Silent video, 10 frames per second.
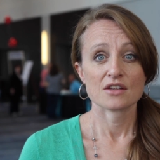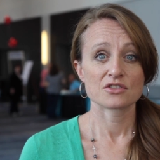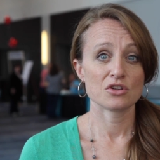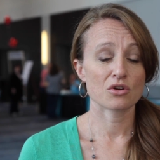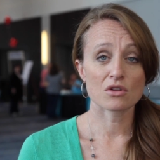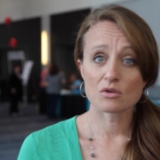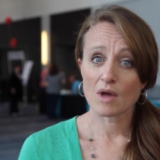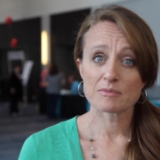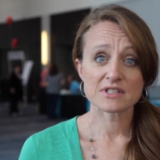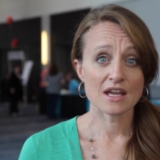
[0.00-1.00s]
So you go to the
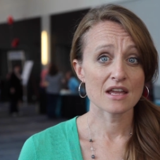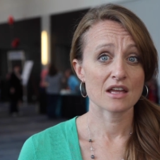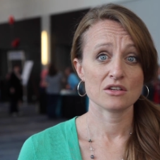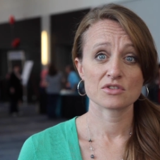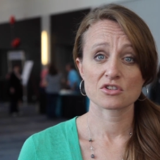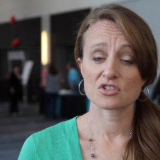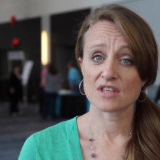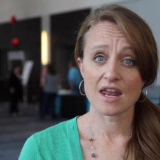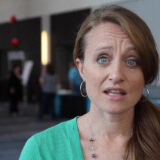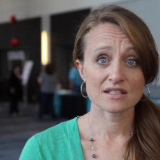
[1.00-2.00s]
website and you search
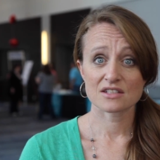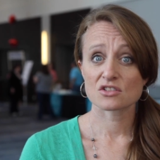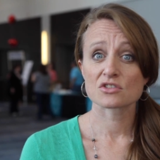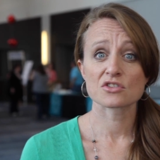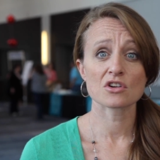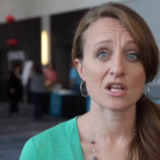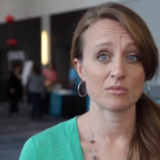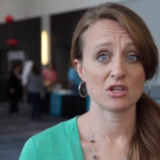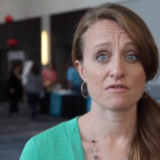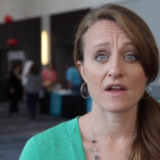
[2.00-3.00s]
that ancestor's
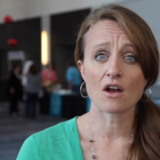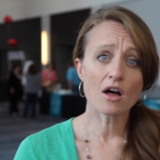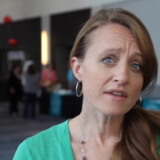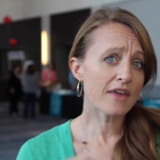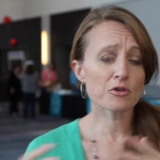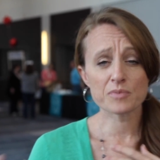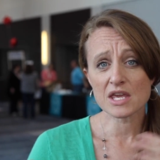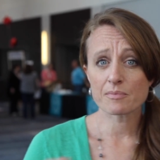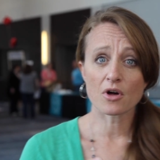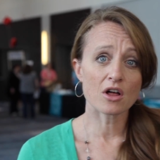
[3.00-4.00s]
surname and you find all the other
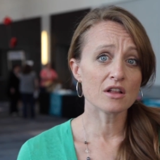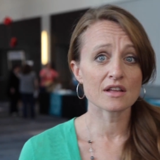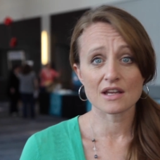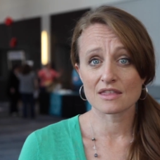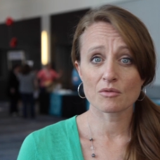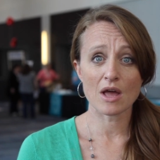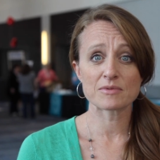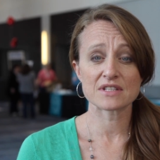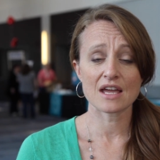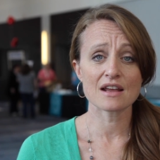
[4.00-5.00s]
people in the
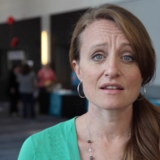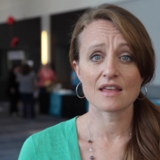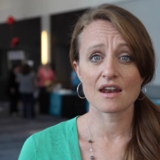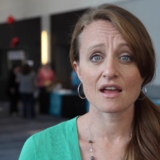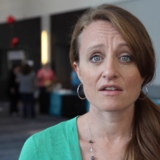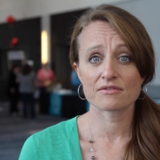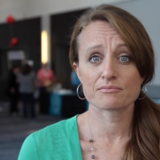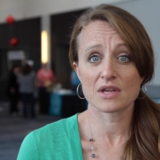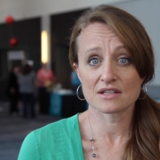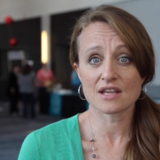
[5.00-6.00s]
website that have
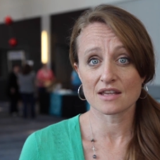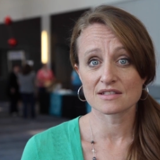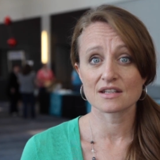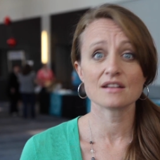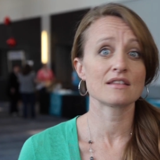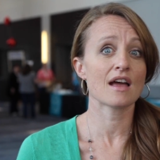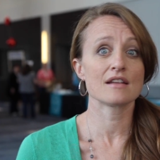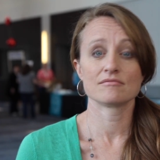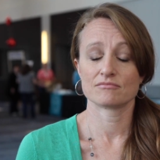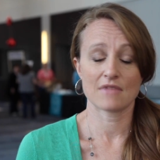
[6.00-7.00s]
been tested
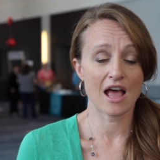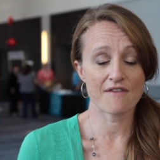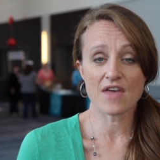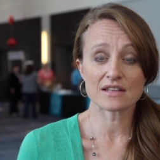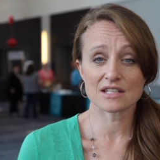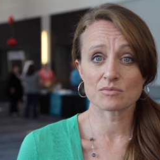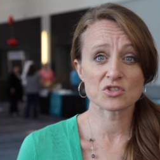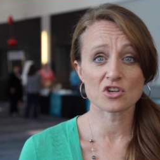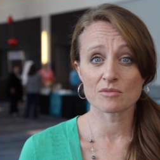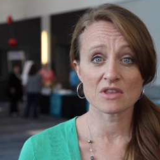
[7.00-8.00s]
that have that same
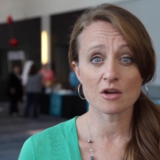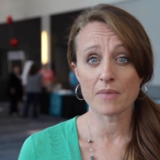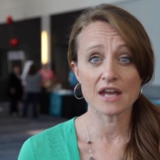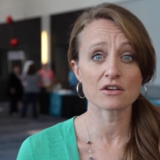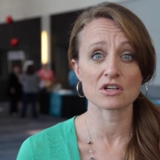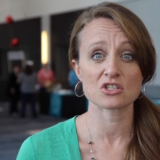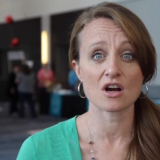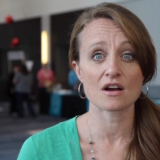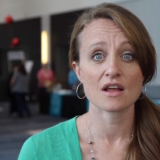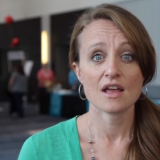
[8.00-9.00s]
surname in their pedigree
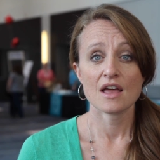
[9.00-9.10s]
chart.